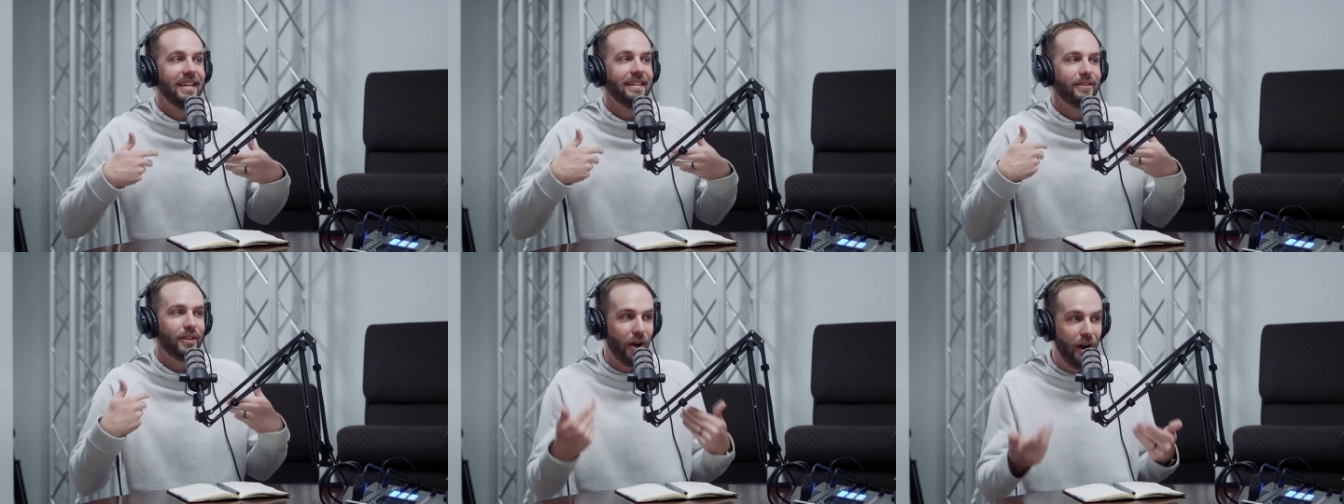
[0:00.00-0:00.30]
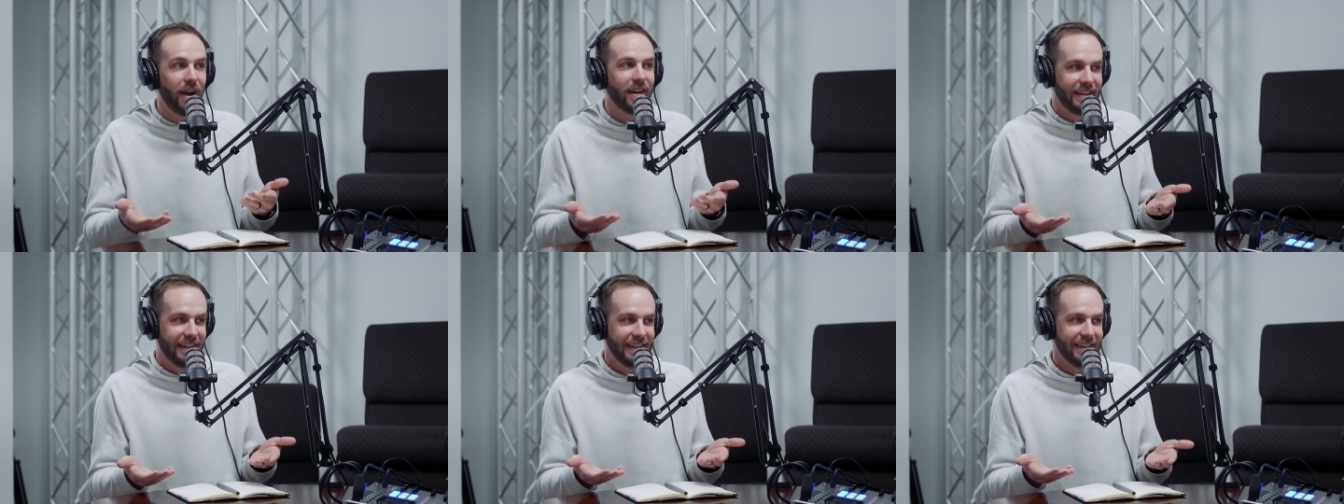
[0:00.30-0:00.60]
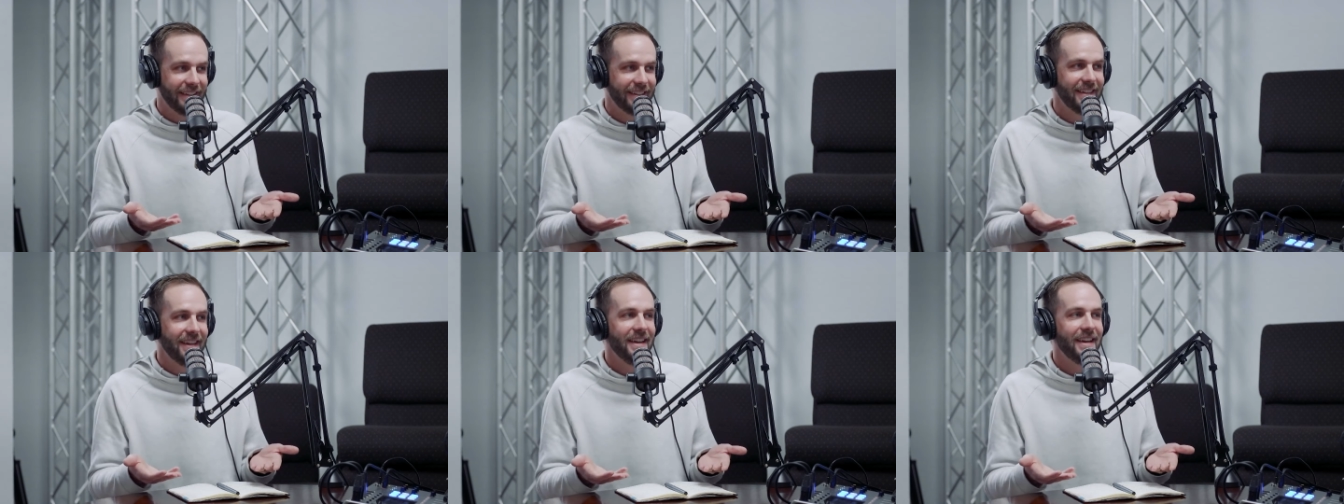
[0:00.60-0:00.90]
talking.
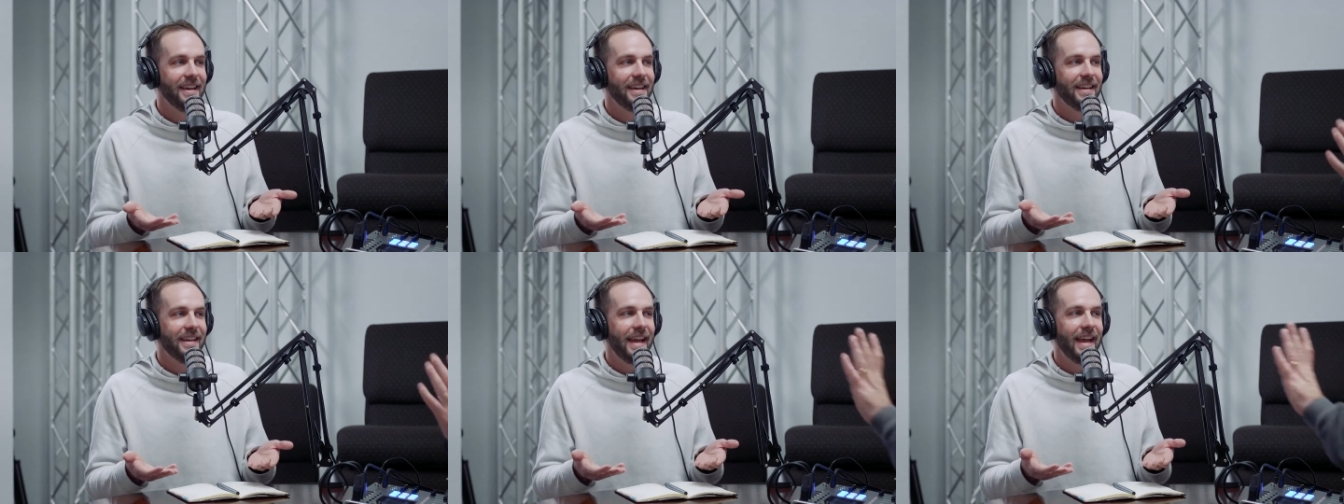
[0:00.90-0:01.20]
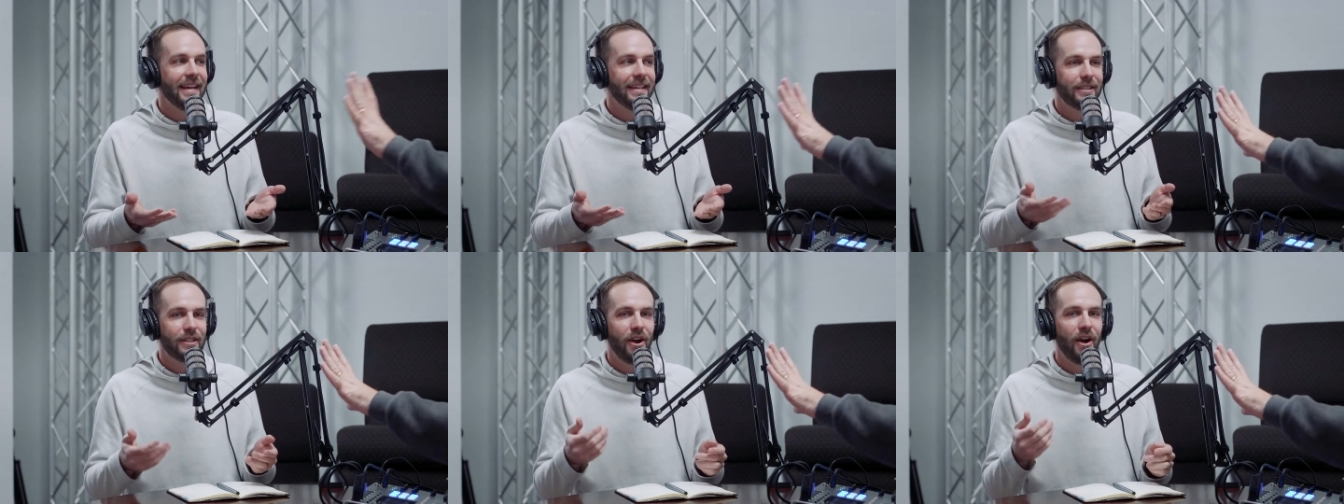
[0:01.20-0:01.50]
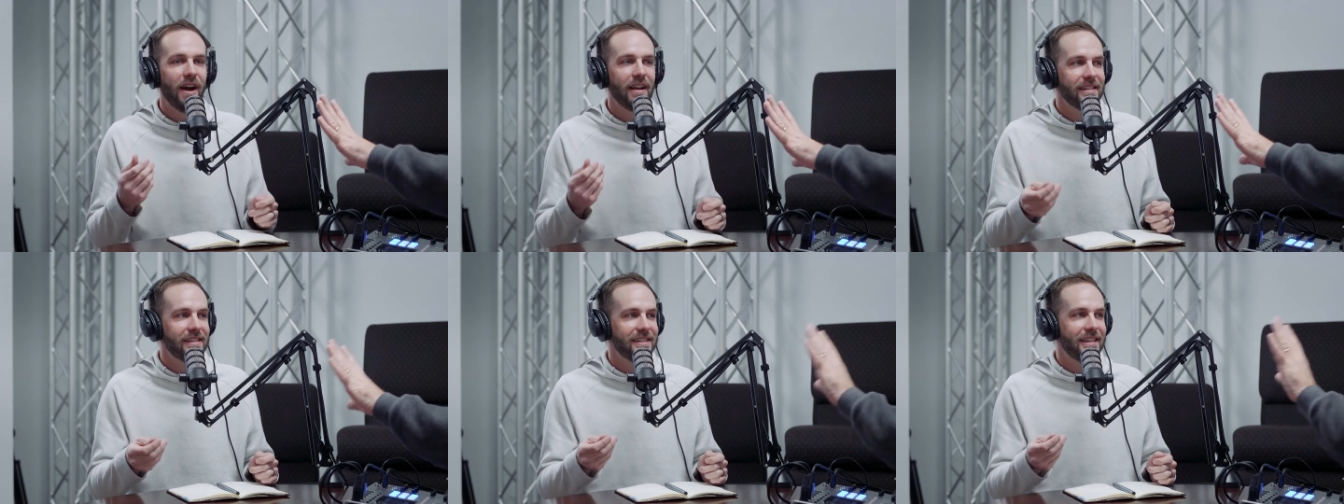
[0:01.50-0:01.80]
Just and shut
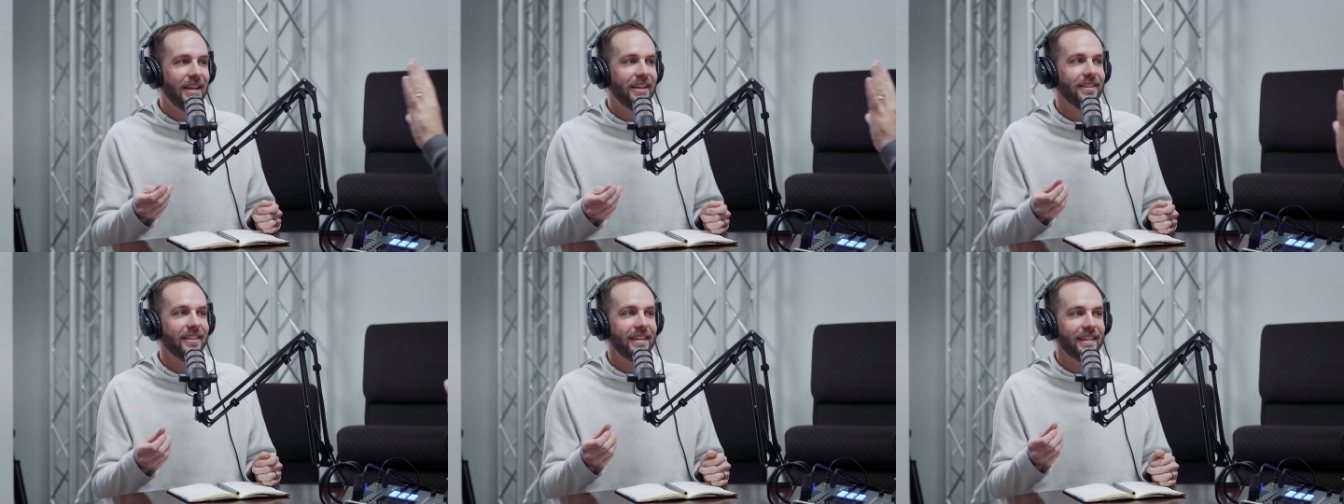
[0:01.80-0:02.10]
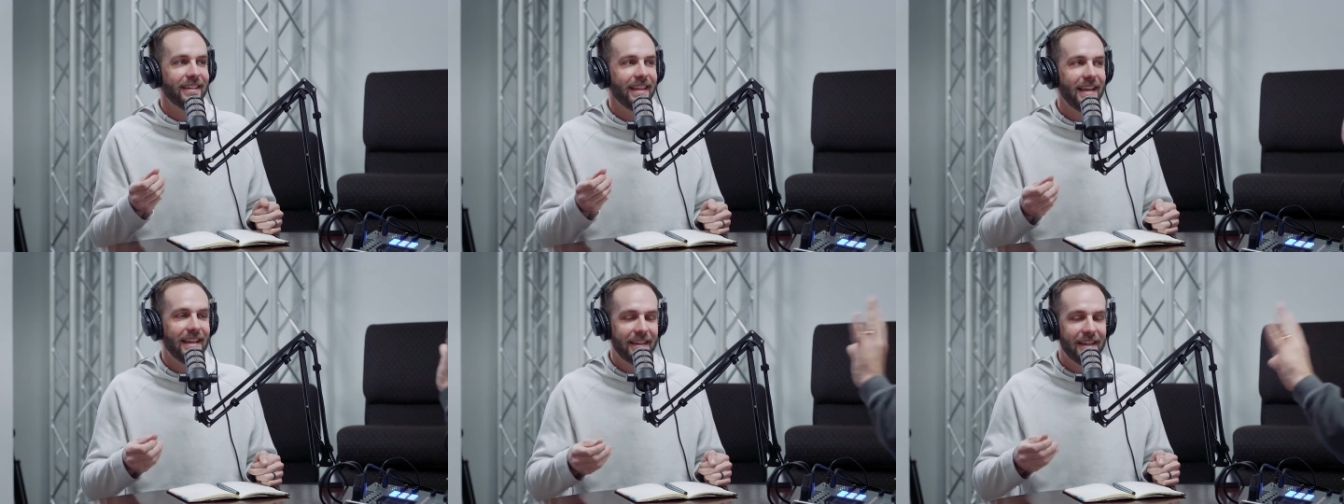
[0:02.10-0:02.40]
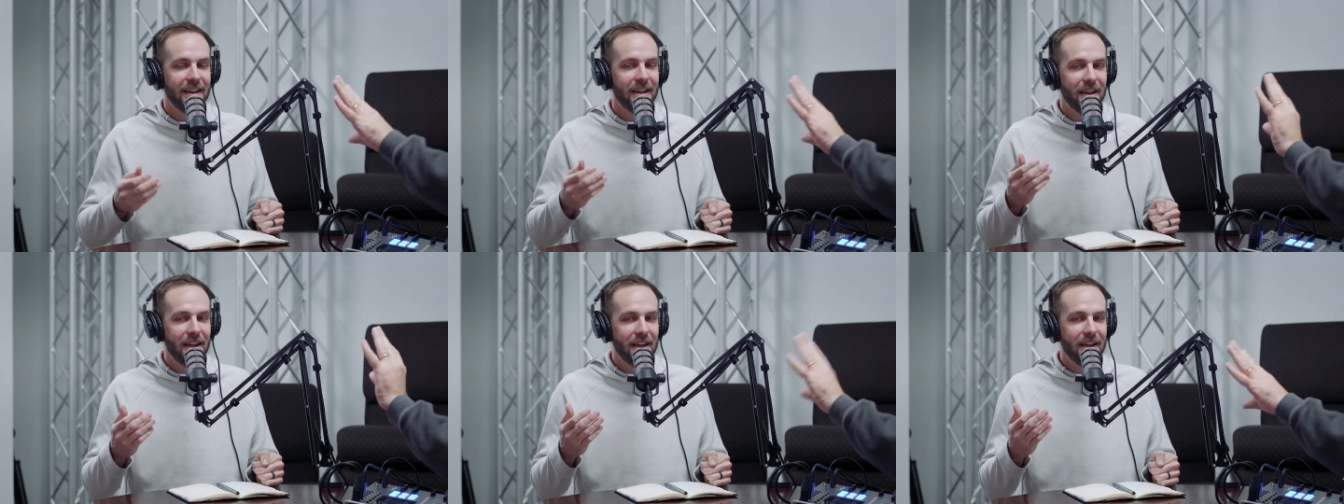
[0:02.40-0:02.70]
constantly, up. Let me like,
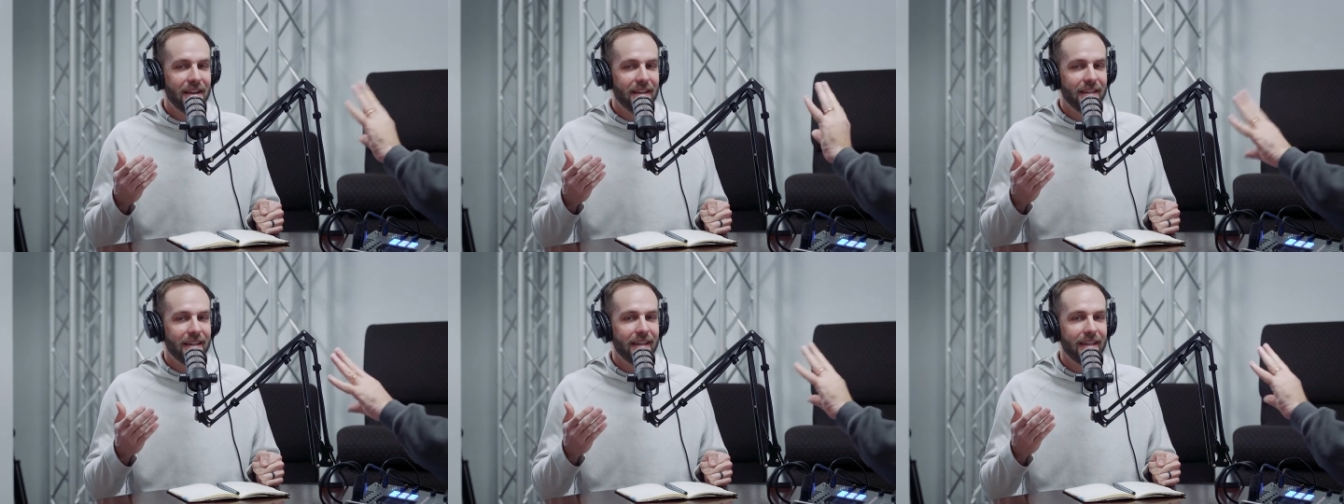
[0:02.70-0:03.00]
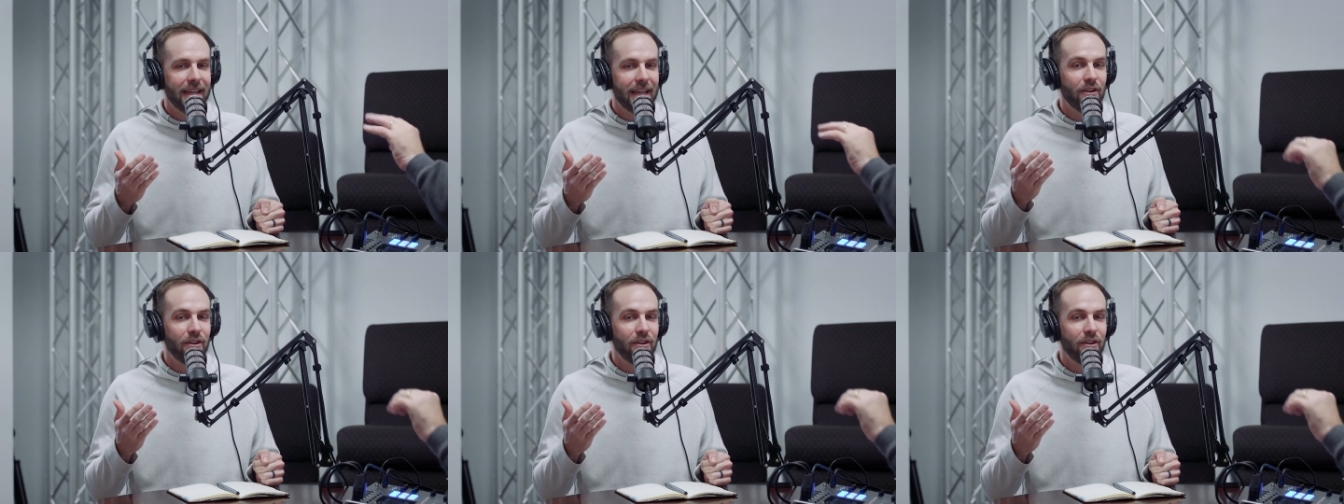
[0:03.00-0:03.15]
tell you what to do.